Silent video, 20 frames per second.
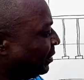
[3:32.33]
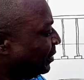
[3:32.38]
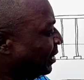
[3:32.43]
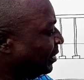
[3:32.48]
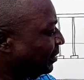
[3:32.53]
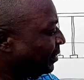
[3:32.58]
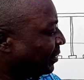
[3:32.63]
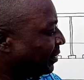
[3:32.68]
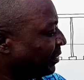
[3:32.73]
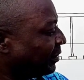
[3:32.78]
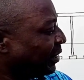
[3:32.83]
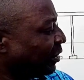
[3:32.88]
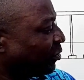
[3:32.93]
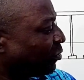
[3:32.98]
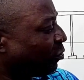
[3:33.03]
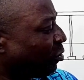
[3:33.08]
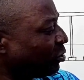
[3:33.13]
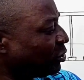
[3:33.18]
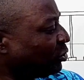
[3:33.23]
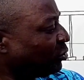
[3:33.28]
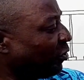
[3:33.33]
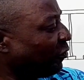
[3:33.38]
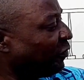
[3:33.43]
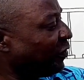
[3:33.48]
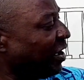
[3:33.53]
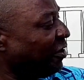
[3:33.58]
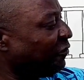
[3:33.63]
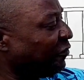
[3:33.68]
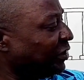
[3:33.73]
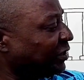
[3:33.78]
Then the cost
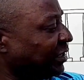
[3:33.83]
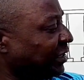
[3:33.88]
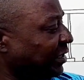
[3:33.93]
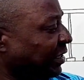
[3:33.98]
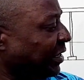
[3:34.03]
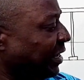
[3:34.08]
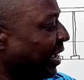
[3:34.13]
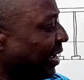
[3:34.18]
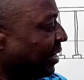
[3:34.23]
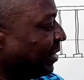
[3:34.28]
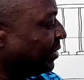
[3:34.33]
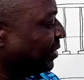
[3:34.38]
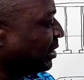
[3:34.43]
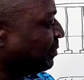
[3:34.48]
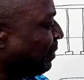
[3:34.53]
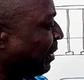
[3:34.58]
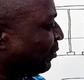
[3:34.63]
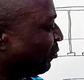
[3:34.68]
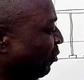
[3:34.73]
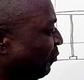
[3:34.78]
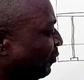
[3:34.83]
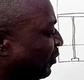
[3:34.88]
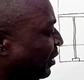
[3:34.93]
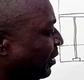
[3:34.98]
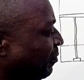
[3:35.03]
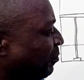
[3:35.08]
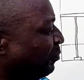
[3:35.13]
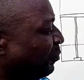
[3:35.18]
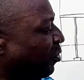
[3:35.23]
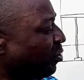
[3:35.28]
of everything here, this part of
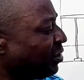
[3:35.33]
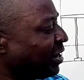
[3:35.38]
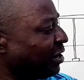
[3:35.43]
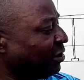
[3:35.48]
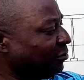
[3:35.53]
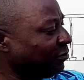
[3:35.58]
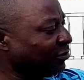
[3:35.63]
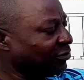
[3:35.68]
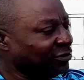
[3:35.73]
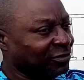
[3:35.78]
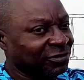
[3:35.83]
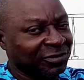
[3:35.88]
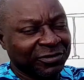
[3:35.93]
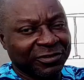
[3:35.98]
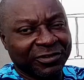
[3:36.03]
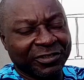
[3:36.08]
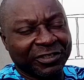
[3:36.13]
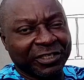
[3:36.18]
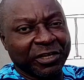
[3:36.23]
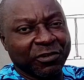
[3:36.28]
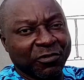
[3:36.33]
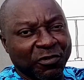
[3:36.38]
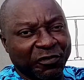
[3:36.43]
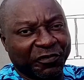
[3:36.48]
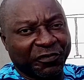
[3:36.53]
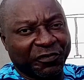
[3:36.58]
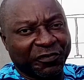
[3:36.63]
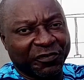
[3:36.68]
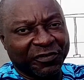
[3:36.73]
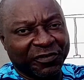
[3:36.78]
the bungalow, the
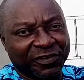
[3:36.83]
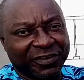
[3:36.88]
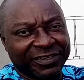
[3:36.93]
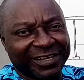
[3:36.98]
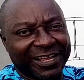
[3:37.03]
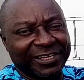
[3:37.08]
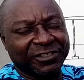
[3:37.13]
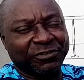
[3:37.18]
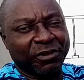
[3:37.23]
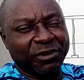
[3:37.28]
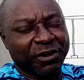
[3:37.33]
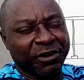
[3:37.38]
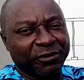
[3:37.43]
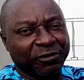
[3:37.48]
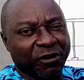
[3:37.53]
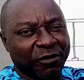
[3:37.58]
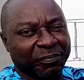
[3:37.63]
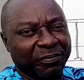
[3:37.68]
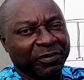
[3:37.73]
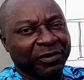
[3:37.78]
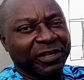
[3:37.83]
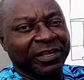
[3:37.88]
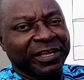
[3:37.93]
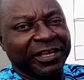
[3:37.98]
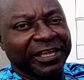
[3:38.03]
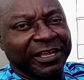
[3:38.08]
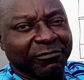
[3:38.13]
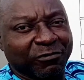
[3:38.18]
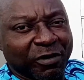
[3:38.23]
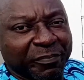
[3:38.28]
roof that is not going up,
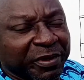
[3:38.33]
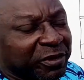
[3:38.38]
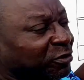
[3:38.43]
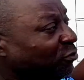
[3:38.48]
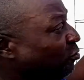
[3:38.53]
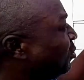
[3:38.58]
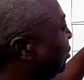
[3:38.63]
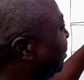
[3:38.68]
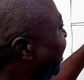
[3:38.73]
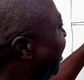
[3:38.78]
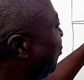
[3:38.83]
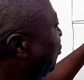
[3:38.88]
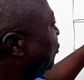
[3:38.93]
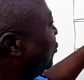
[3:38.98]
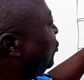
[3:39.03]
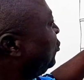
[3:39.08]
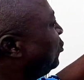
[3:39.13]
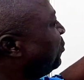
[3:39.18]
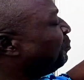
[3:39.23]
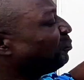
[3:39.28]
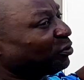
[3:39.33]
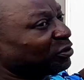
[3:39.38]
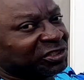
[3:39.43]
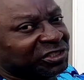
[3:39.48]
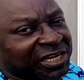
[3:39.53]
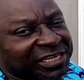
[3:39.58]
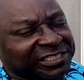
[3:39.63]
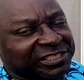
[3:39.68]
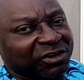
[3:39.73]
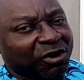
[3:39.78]
will be used now to
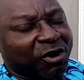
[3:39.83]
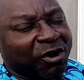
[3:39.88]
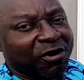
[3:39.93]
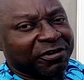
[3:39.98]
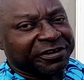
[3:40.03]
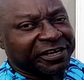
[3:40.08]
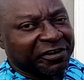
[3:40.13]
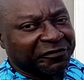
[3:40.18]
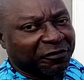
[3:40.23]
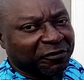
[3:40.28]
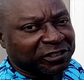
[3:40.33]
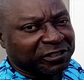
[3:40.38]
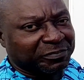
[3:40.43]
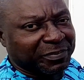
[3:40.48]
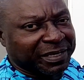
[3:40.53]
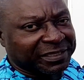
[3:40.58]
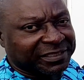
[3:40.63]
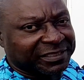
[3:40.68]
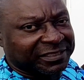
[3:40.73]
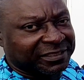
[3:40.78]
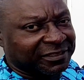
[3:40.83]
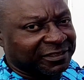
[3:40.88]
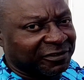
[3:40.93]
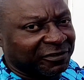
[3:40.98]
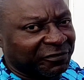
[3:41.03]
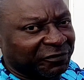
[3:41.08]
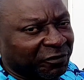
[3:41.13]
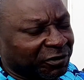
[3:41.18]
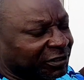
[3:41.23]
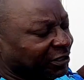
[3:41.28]
purchase all reinforcements
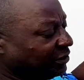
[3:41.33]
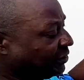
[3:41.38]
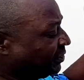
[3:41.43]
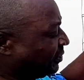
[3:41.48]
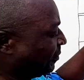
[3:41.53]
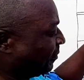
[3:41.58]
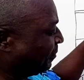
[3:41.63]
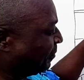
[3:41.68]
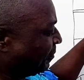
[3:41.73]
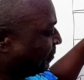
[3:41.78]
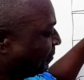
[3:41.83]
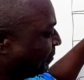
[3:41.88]
for this.